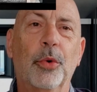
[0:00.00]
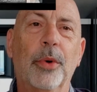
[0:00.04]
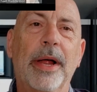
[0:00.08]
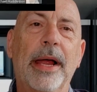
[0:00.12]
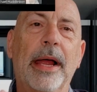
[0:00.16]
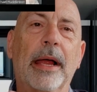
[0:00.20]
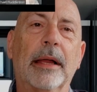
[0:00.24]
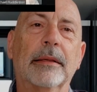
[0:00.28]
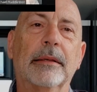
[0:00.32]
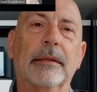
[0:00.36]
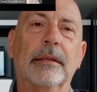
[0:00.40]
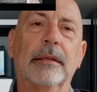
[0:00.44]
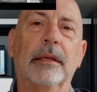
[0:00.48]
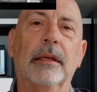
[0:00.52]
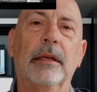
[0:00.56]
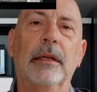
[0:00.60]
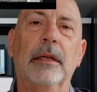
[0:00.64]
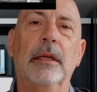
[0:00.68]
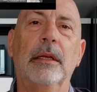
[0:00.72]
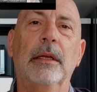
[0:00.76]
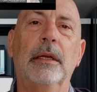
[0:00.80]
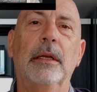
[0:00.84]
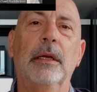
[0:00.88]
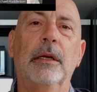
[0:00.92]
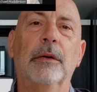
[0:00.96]
correct.
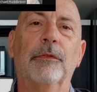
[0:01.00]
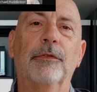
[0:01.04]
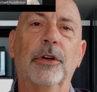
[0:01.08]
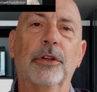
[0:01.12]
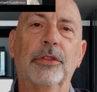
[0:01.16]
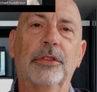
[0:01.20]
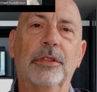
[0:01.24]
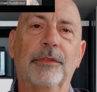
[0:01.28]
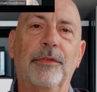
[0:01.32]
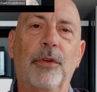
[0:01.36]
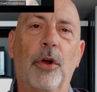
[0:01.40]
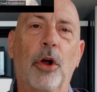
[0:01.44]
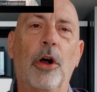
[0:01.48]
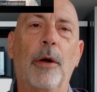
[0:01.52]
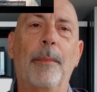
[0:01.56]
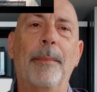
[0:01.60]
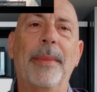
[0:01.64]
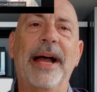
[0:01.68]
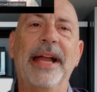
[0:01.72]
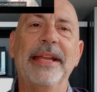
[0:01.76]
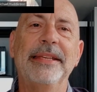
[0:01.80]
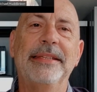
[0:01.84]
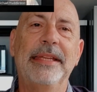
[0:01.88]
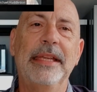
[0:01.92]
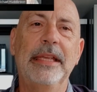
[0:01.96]
First of all,
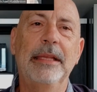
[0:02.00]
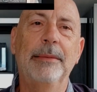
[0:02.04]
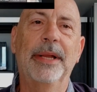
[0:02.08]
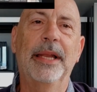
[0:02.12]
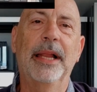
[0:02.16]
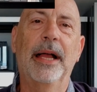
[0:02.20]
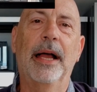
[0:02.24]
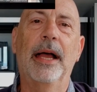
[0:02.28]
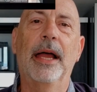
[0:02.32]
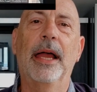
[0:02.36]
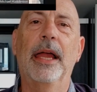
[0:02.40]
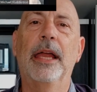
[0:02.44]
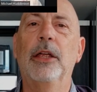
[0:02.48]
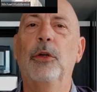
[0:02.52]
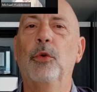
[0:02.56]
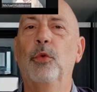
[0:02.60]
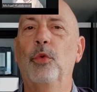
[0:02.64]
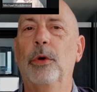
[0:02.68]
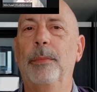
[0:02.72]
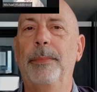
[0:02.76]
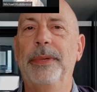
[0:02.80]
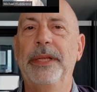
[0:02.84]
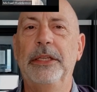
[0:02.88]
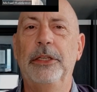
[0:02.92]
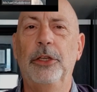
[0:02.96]
my team and I
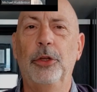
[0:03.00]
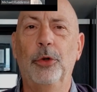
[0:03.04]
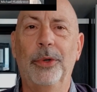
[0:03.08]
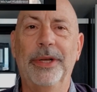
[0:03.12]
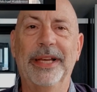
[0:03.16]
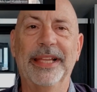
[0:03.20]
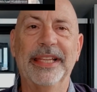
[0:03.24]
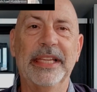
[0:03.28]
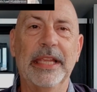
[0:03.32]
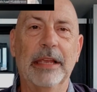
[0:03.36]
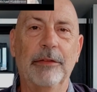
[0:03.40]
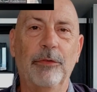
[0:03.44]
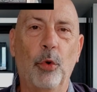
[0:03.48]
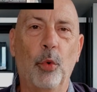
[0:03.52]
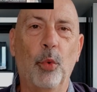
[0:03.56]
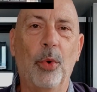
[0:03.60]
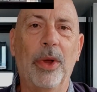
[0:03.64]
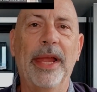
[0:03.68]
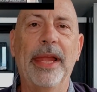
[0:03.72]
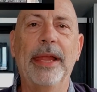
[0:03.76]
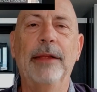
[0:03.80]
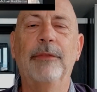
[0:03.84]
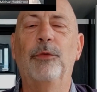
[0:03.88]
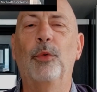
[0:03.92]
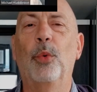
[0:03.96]
will be doing a
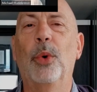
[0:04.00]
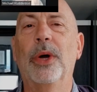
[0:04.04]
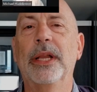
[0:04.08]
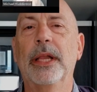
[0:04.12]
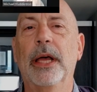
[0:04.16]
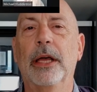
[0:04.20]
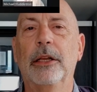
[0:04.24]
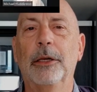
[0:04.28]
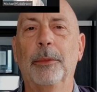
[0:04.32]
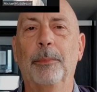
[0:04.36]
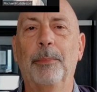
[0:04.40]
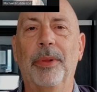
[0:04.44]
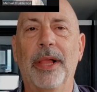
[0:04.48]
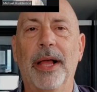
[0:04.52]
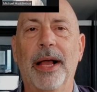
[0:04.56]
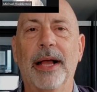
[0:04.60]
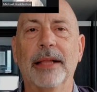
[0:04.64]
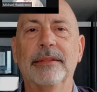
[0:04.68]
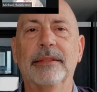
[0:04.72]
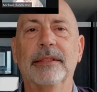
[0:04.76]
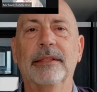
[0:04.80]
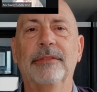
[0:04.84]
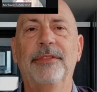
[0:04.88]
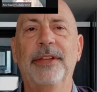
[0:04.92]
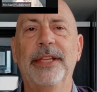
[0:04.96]
giveaway of 100
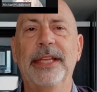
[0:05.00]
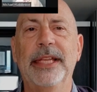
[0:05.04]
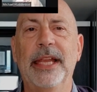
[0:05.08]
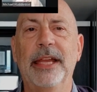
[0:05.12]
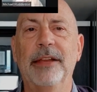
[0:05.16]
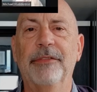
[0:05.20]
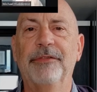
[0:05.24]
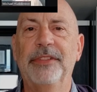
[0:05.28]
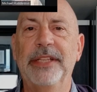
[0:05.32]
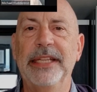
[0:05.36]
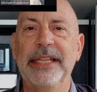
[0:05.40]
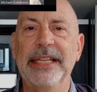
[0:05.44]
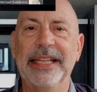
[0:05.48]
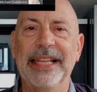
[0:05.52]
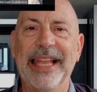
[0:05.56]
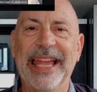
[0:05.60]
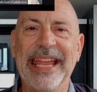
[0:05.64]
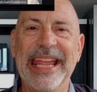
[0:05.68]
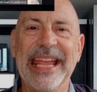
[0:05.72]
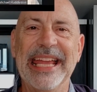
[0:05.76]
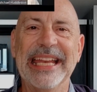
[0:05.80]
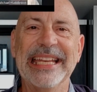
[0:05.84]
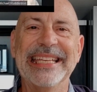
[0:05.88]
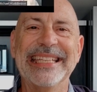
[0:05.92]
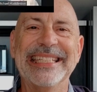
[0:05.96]
plots of NFT
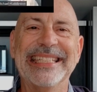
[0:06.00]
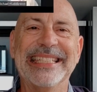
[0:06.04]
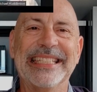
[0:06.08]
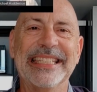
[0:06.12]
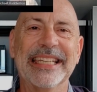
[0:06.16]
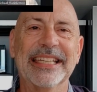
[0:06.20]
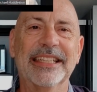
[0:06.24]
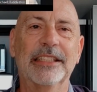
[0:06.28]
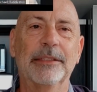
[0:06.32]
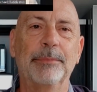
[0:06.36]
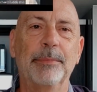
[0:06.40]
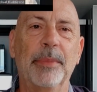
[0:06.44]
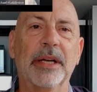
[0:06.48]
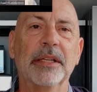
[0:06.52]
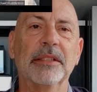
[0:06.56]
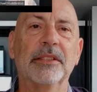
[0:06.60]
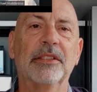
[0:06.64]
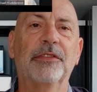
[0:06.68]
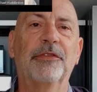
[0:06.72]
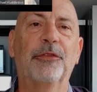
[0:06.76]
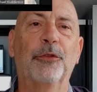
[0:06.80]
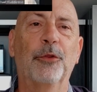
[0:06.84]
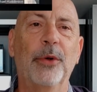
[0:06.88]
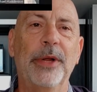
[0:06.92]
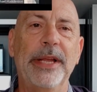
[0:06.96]
land in 6
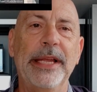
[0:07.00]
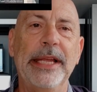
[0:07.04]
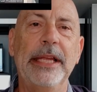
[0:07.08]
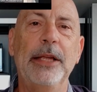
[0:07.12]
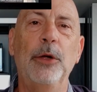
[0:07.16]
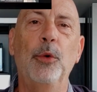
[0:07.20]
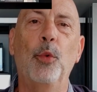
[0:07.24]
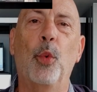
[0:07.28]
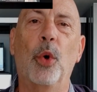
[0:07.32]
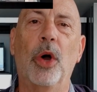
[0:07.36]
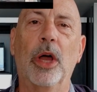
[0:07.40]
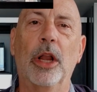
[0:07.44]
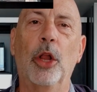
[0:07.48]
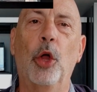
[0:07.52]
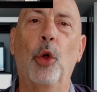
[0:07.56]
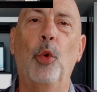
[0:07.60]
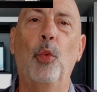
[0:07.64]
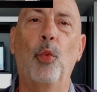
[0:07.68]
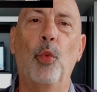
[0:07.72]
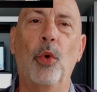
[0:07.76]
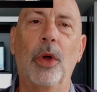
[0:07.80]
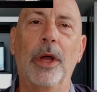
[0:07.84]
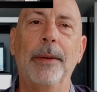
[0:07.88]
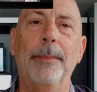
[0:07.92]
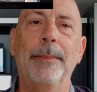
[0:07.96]
months free
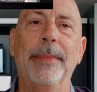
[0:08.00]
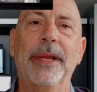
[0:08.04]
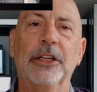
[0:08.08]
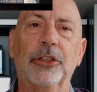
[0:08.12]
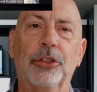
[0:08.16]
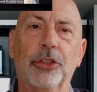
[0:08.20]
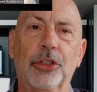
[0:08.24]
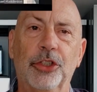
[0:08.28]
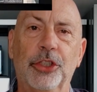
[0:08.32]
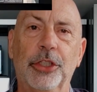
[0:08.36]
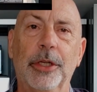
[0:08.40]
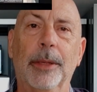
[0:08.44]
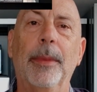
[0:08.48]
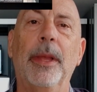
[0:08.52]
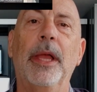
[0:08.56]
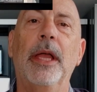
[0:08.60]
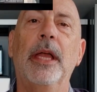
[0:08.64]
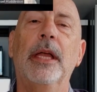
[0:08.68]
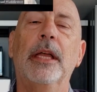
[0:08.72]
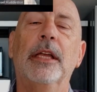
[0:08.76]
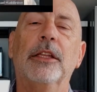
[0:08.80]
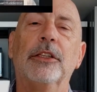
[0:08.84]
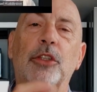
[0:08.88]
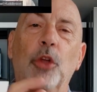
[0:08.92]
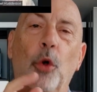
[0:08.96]
one-on-one mentorship
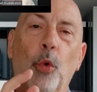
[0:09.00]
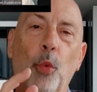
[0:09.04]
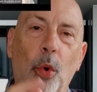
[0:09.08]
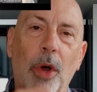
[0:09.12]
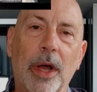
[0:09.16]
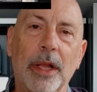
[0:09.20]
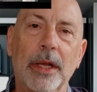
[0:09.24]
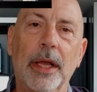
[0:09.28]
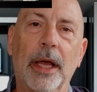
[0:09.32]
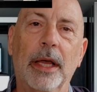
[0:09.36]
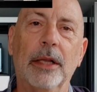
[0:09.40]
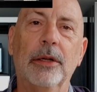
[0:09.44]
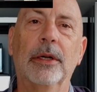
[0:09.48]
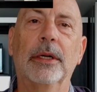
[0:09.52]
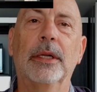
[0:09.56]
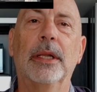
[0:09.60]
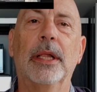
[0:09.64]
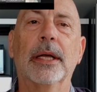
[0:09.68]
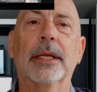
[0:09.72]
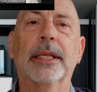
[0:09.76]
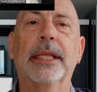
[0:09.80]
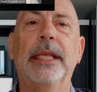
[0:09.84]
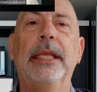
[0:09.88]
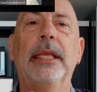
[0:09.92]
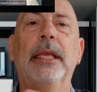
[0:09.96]
to 100
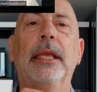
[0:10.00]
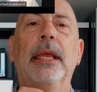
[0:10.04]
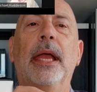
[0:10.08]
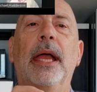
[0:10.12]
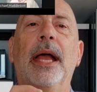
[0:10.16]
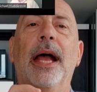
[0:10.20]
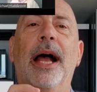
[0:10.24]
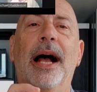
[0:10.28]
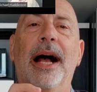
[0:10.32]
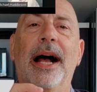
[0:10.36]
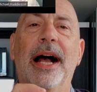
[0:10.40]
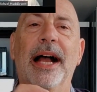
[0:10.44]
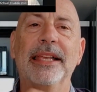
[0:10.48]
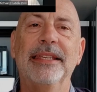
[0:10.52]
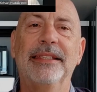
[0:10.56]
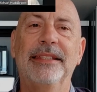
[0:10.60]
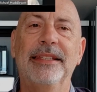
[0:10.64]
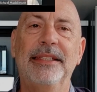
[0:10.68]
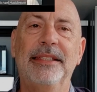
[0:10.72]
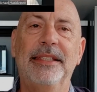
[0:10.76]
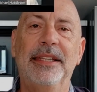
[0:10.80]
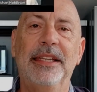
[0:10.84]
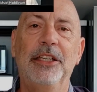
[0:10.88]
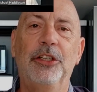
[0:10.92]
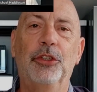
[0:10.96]
lucky
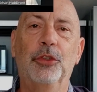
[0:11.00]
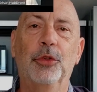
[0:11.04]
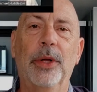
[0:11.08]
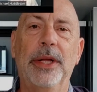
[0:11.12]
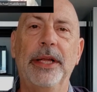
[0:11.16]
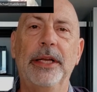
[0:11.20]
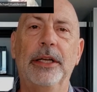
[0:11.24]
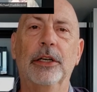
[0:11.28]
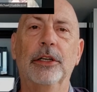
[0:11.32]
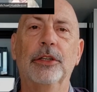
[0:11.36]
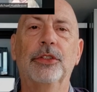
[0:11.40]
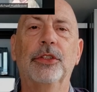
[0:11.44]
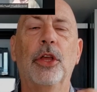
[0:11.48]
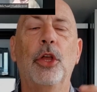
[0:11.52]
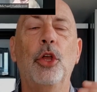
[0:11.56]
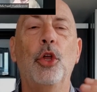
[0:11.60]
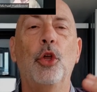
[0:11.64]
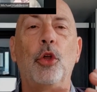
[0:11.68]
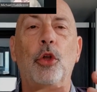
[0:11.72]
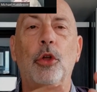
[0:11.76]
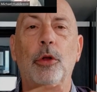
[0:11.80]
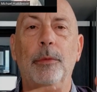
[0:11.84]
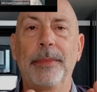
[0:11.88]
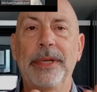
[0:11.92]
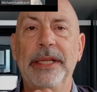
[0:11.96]
ICT traders
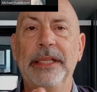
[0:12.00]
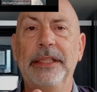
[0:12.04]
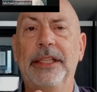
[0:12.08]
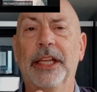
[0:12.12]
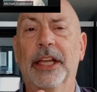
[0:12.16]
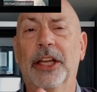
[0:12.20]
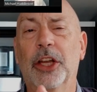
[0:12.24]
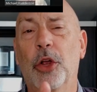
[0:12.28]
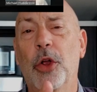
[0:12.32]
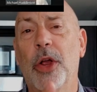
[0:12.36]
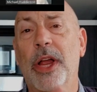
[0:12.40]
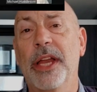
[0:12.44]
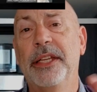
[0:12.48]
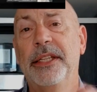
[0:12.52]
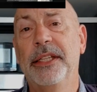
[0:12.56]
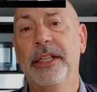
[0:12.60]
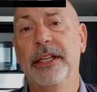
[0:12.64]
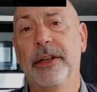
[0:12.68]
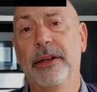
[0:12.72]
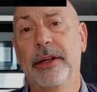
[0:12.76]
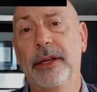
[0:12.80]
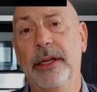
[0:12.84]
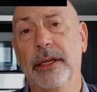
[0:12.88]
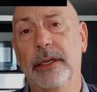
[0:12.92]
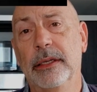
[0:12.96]
who meet the
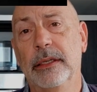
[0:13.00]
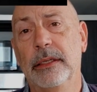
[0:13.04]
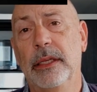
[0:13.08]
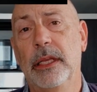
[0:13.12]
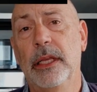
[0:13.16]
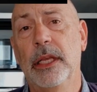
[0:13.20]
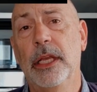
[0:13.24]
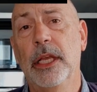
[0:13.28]
criteria.